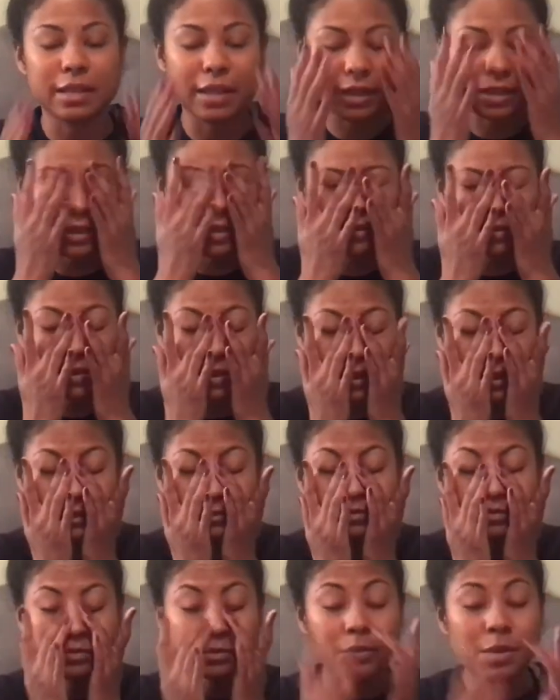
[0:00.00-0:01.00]
Like literally,
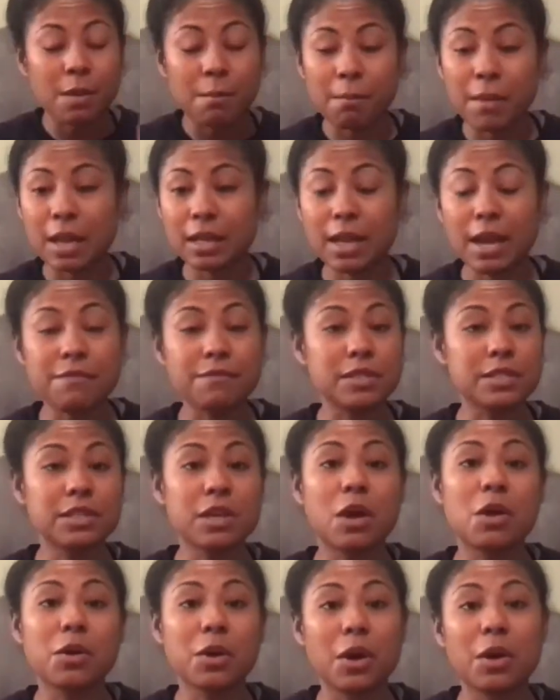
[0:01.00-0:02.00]
my life is
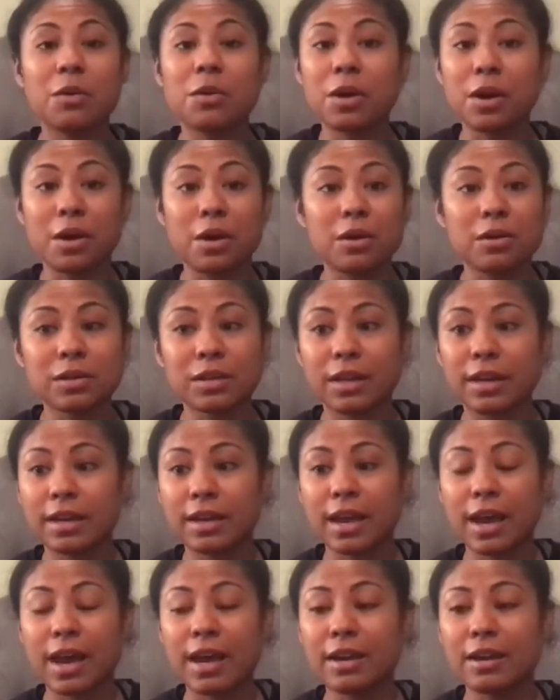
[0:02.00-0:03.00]
go, go, go.
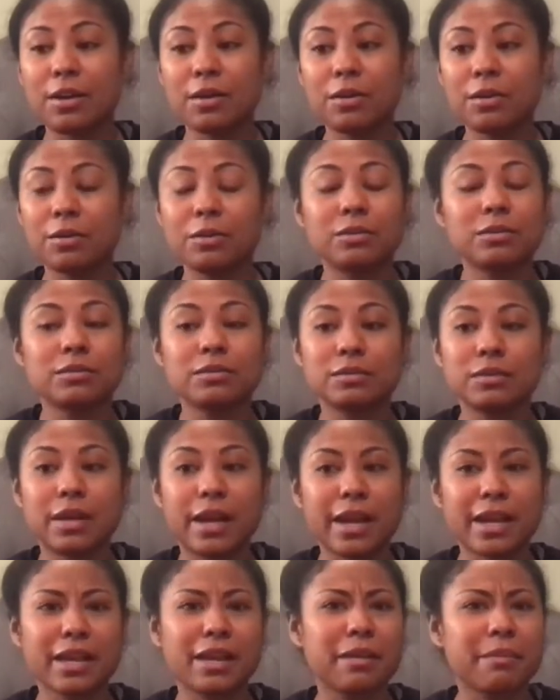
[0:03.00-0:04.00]
Like I don't
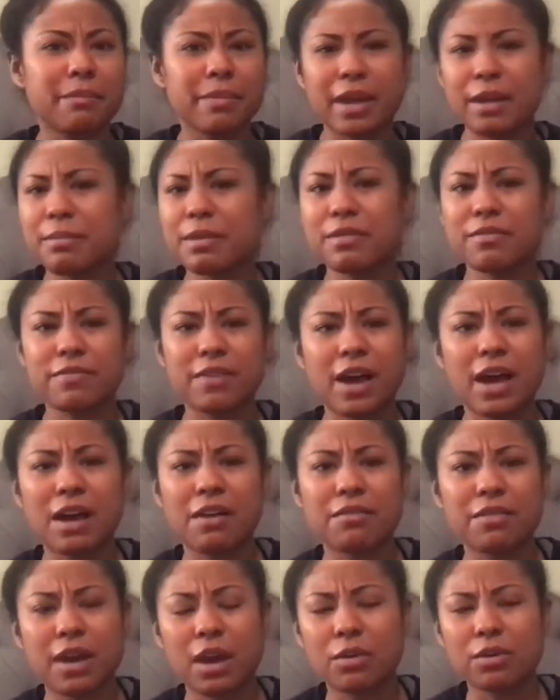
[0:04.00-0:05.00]
I get maybe
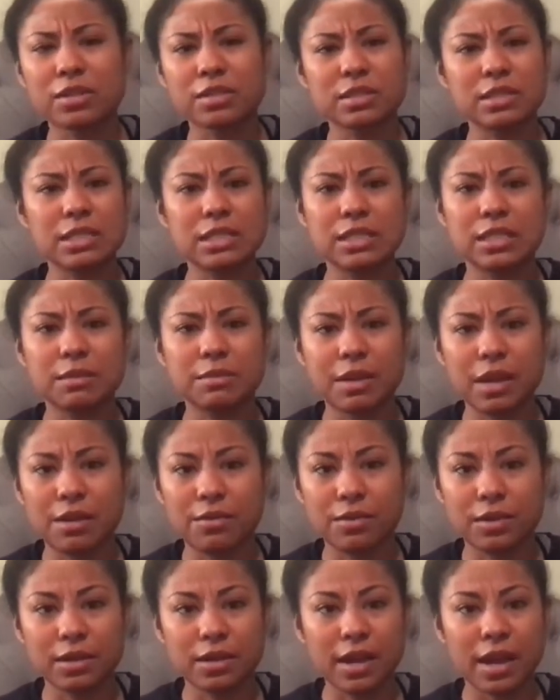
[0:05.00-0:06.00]
five hours of sleep
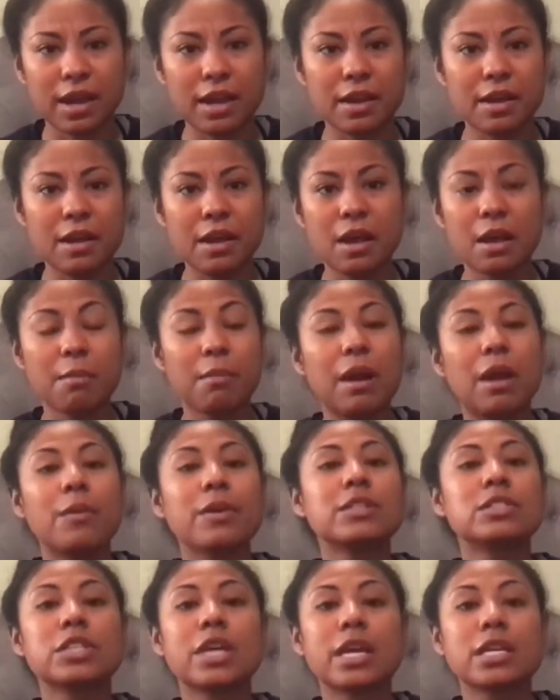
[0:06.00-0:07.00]
every night. But I
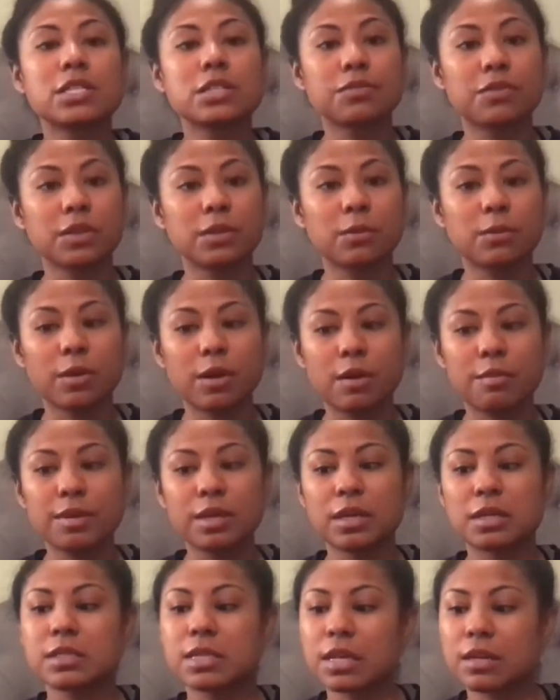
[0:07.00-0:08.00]
wouldn't change it for the world
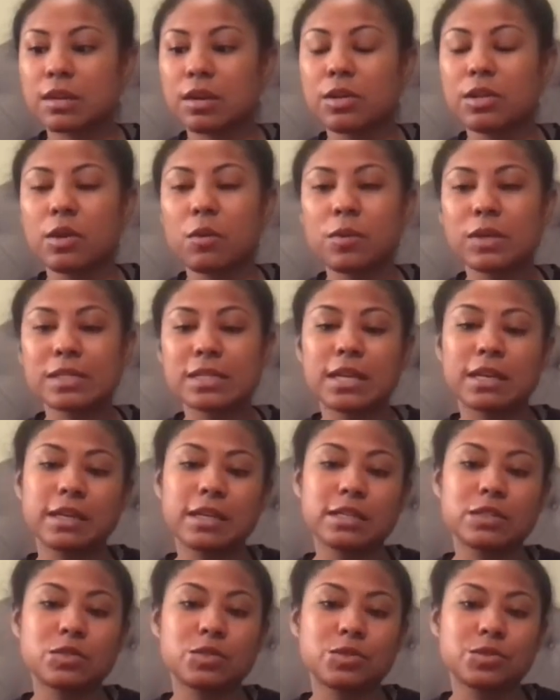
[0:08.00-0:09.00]
because I know that once I
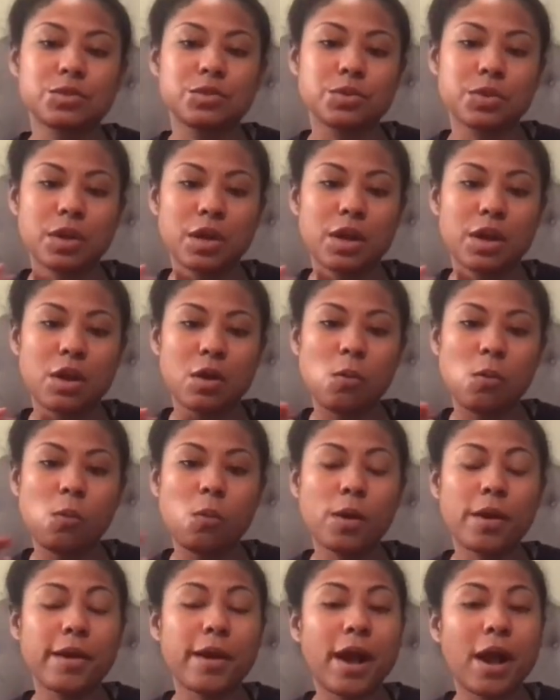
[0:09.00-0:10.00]
get to
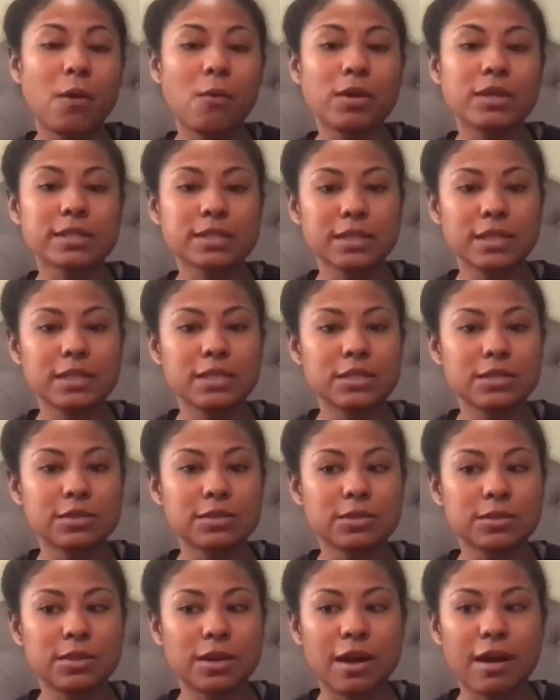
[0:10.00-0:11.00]
where I want to get
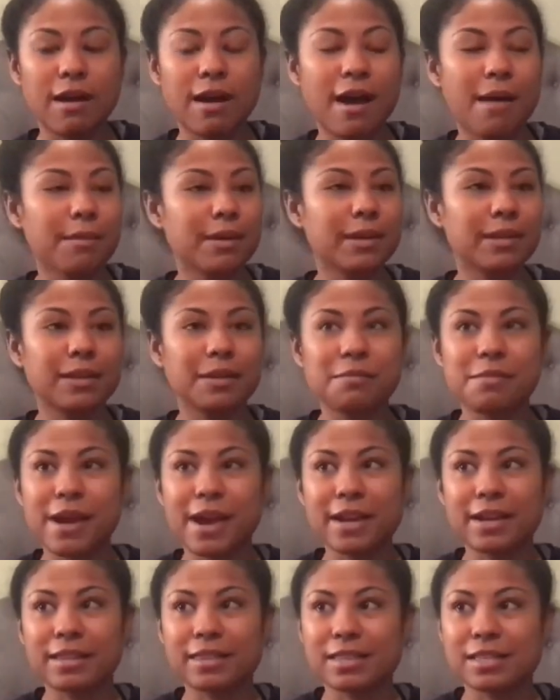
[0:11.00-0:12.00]
to, I'm going to look
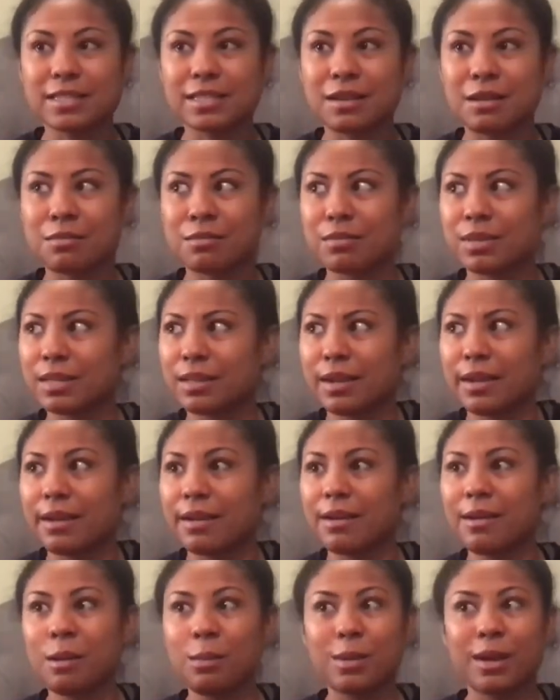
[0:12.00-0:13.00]
back at this and be
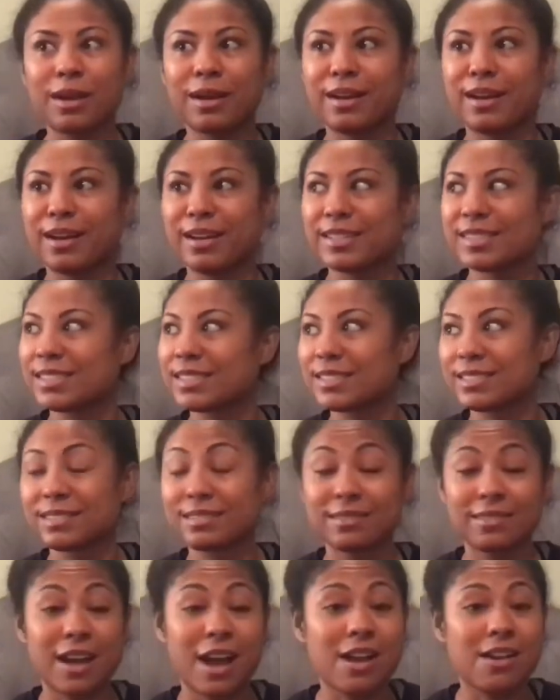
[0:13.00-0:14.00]
like, oh my gosh,
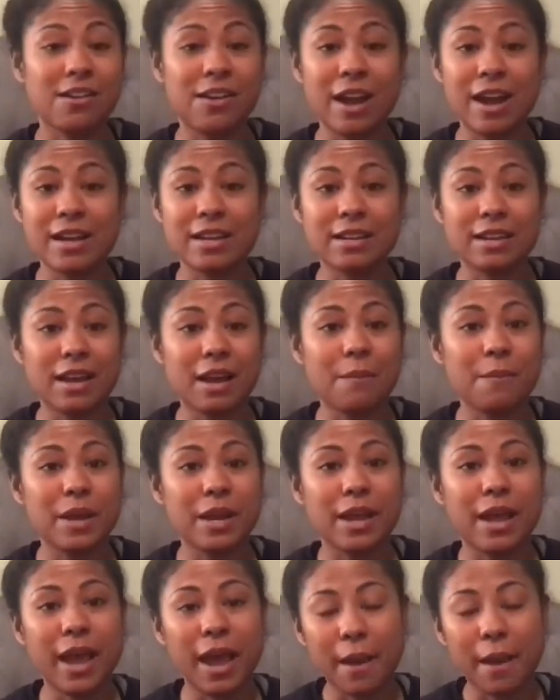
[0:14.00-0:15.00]
I grinded. I
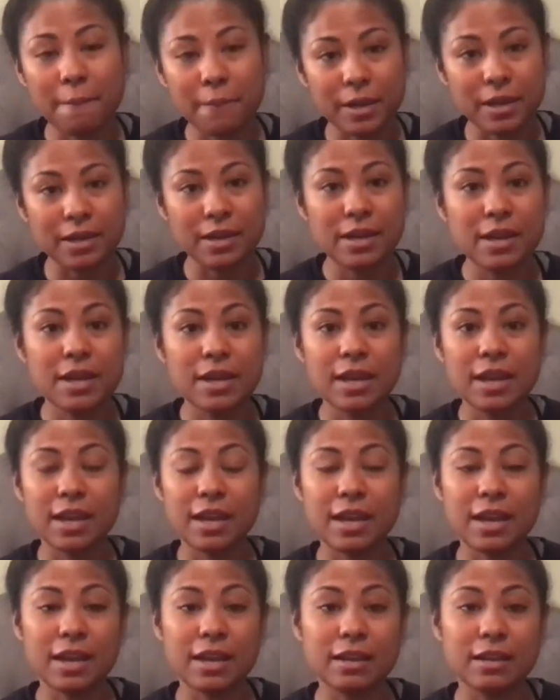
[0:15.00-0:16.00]
made it happen.
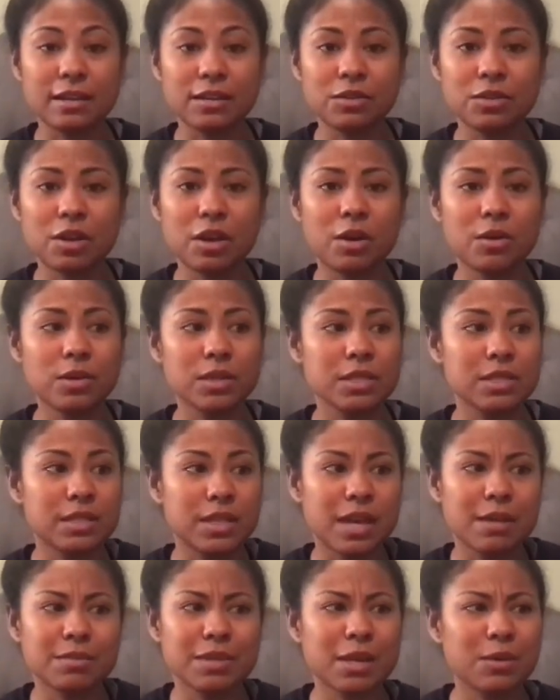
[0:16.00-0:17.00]
And, you know,
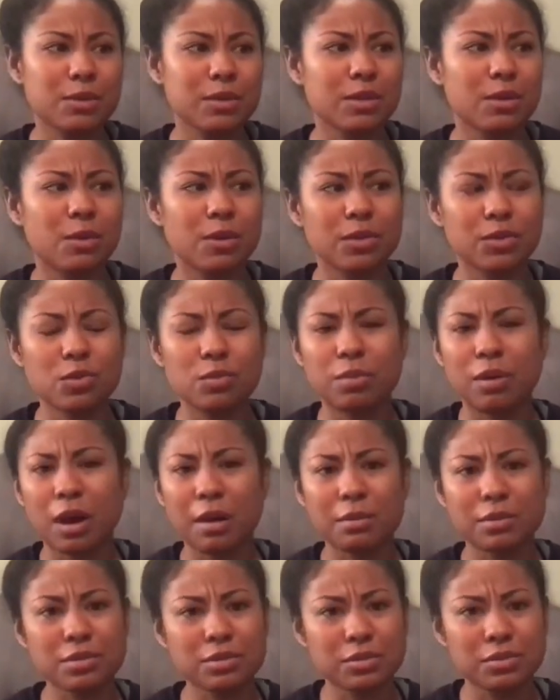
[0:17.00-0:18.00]
same thing with going through
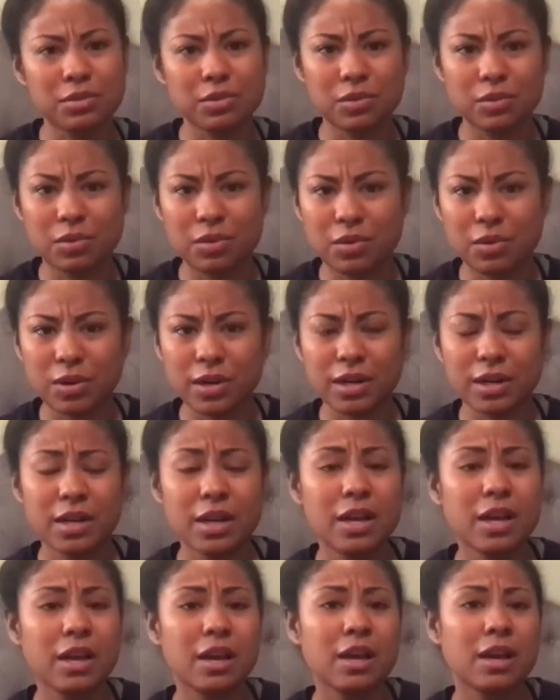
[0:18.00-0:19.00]
barber school or
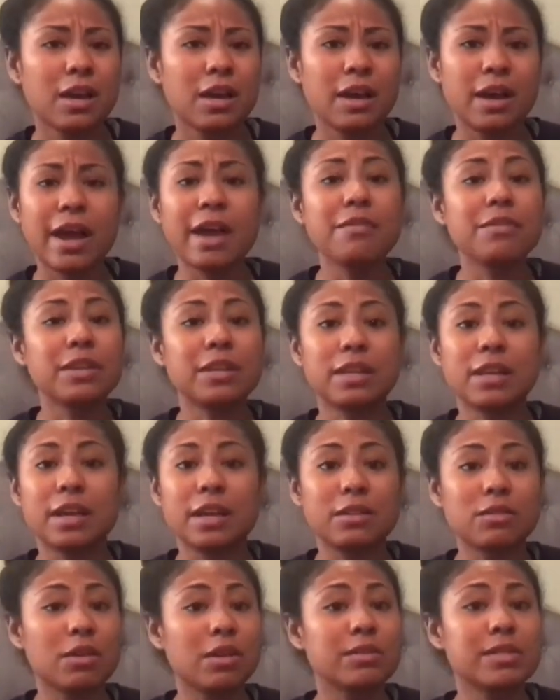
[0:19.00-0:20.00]

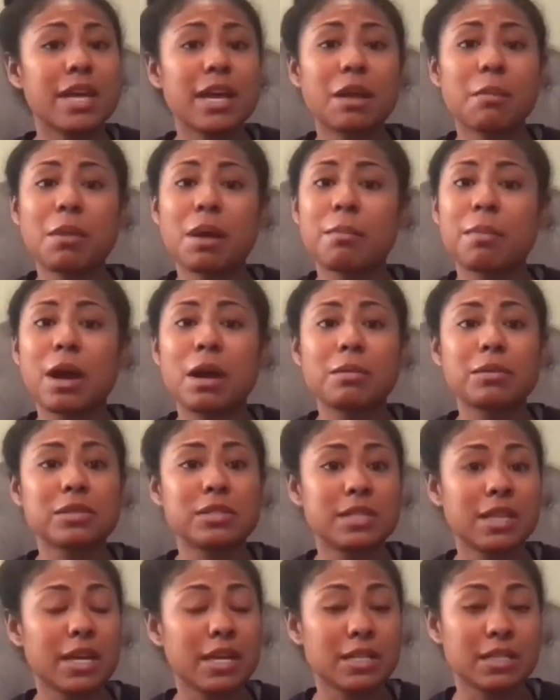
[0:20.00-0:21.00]
everything, you know, taking my barber's
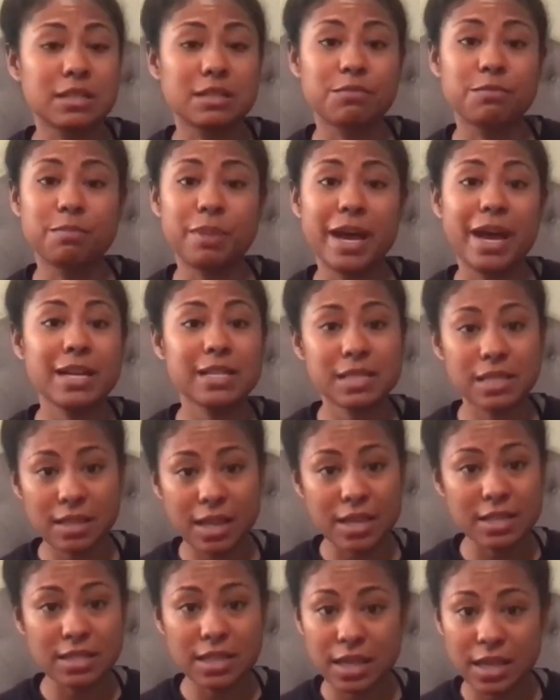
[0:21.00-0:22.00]
test, passing
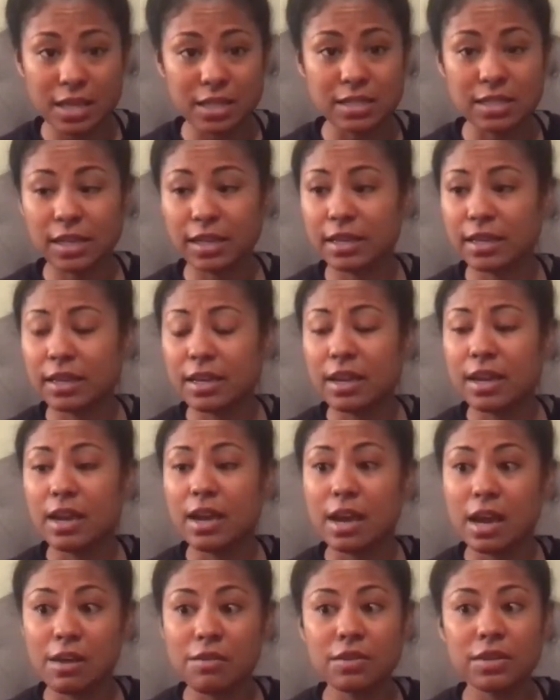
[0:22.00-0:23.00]
that test, like
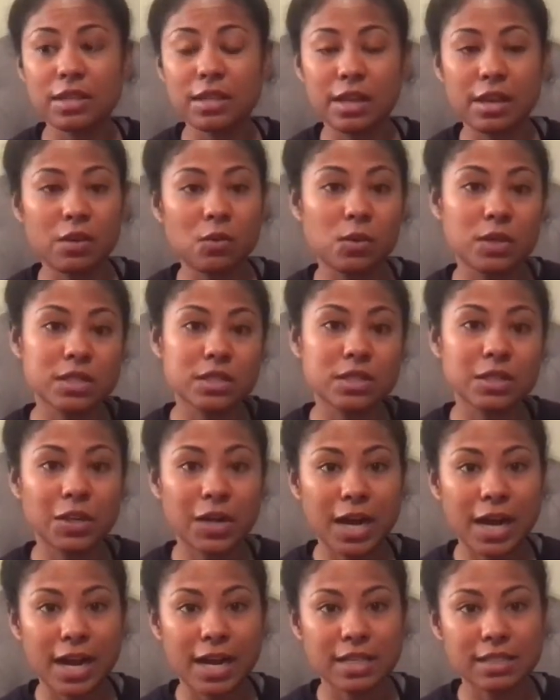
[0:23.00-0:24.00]
everything was
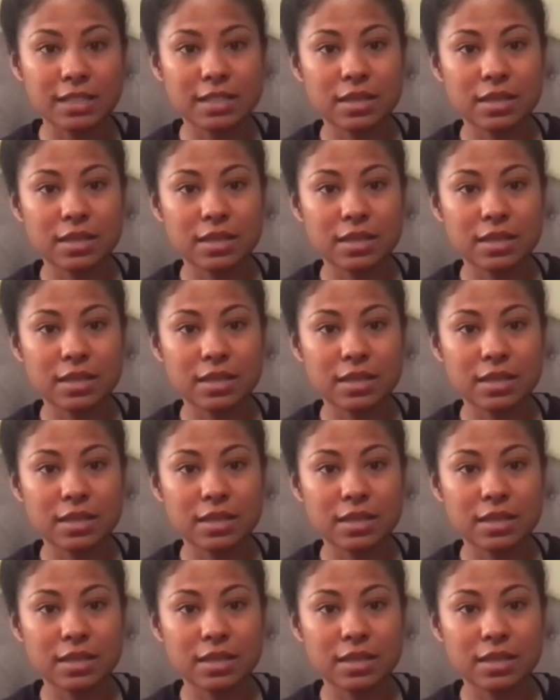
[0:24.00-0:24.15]
grind.